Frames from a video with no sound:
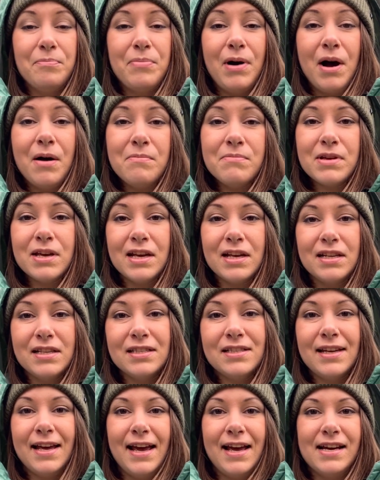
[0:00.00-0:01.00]

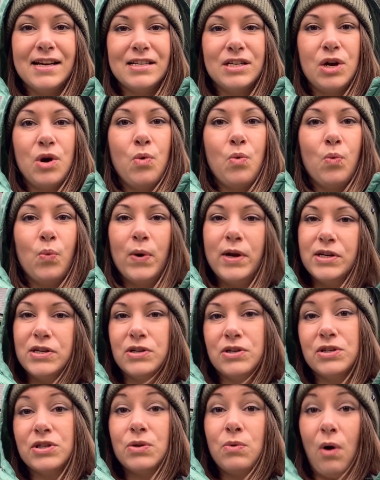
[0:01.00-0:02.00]
pumpkins and
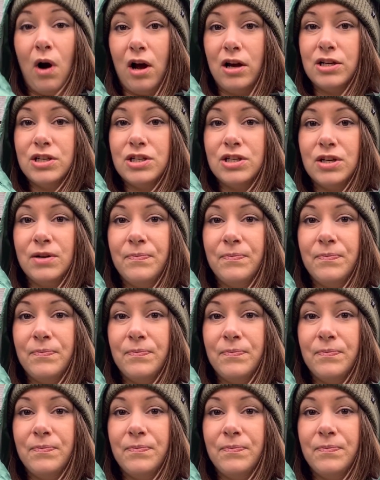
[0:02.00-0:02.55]
winter squash.